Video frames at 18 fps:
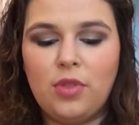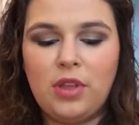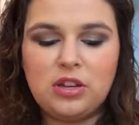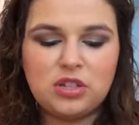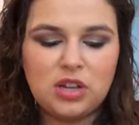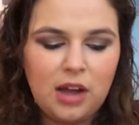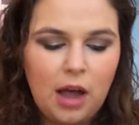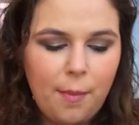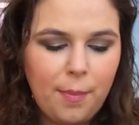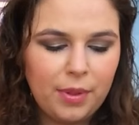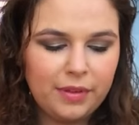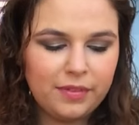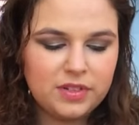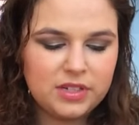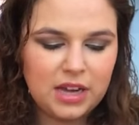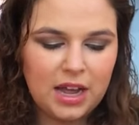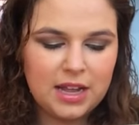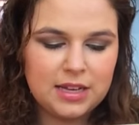There's a couple
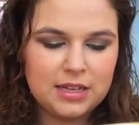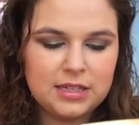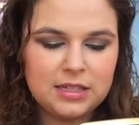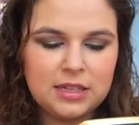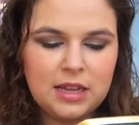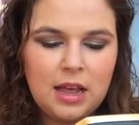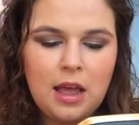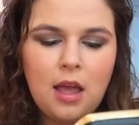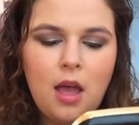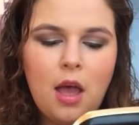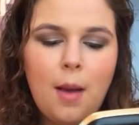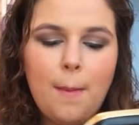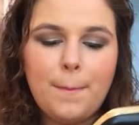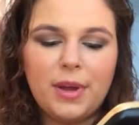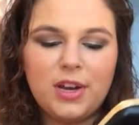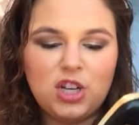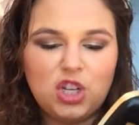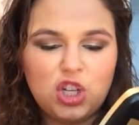of duds,
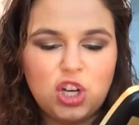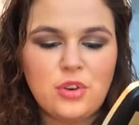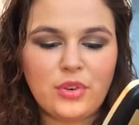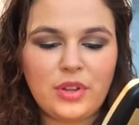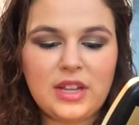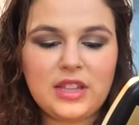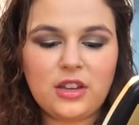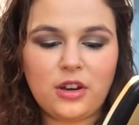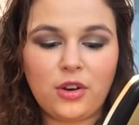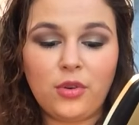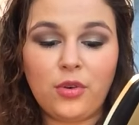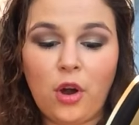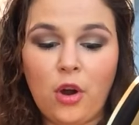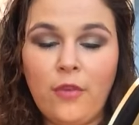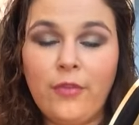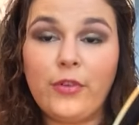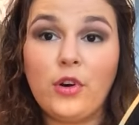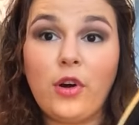but generally, they're
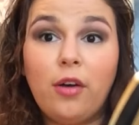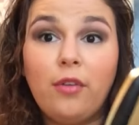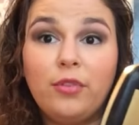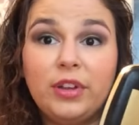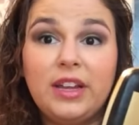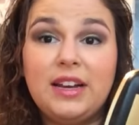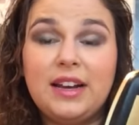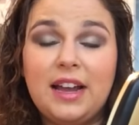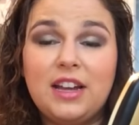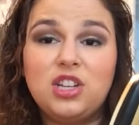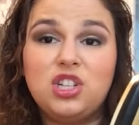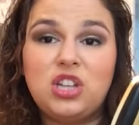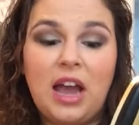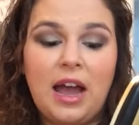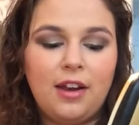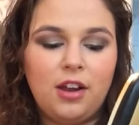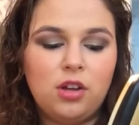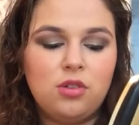overall really nice
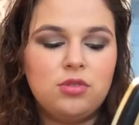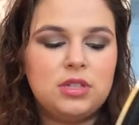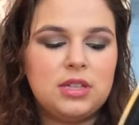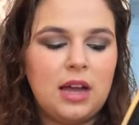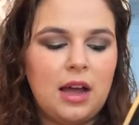shadows.